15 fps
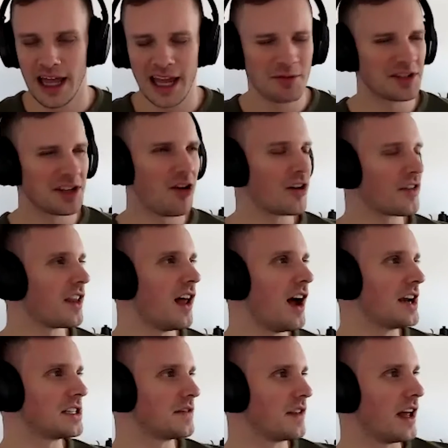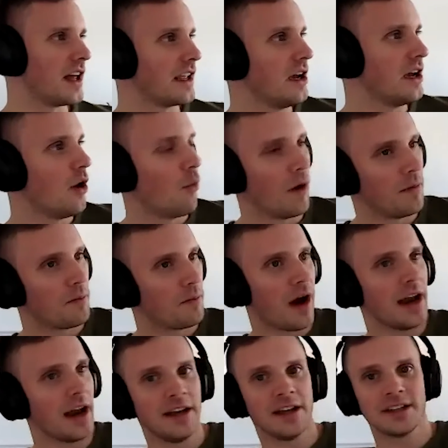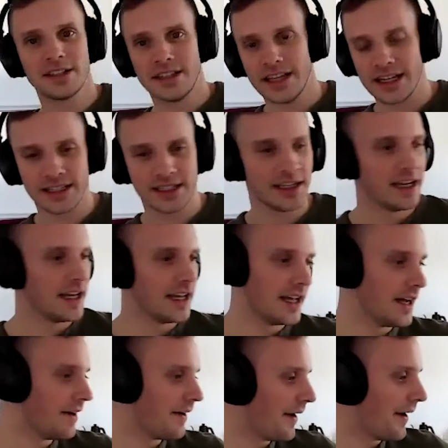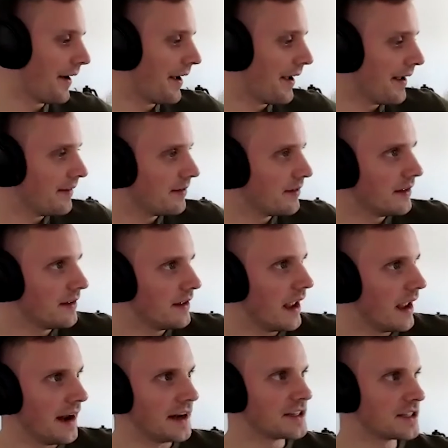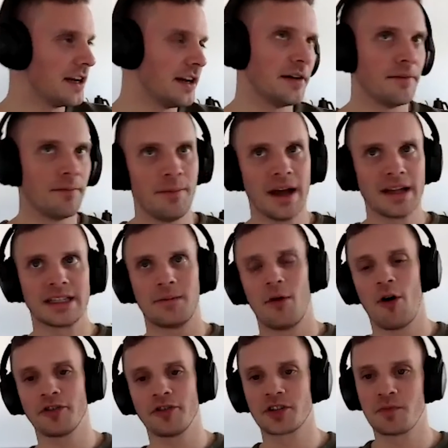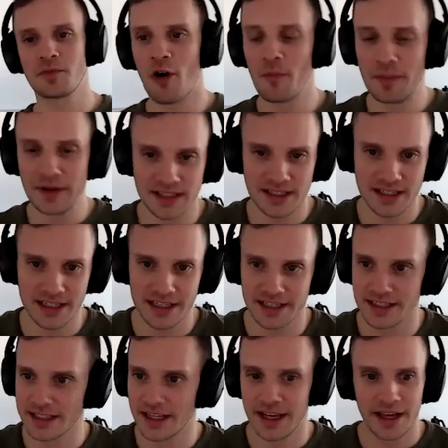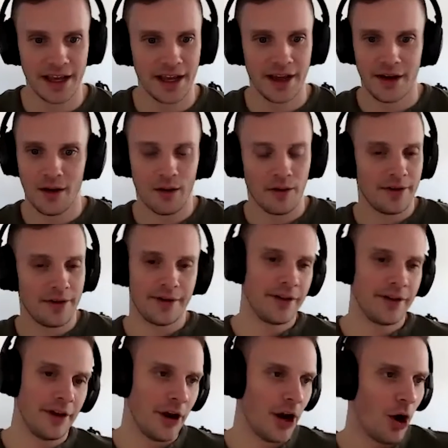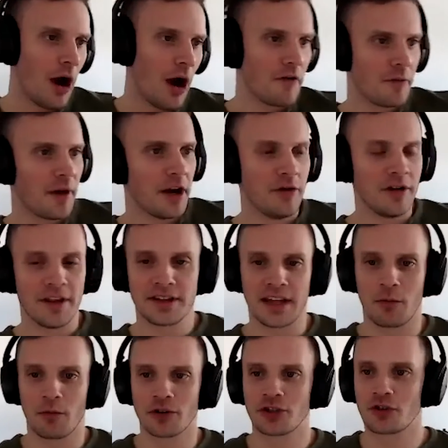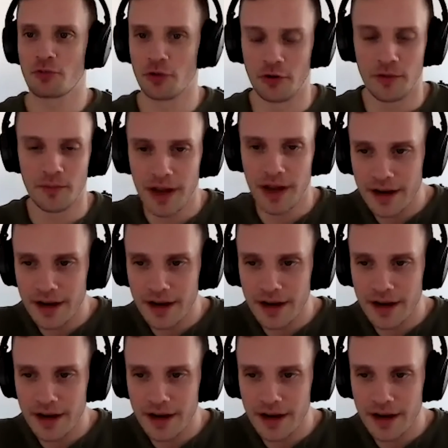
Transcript: And it was along the lines of like when Biden does this, uh, and it's going to mess up all these small businesses you know, everybody who did this, like, we're screwed.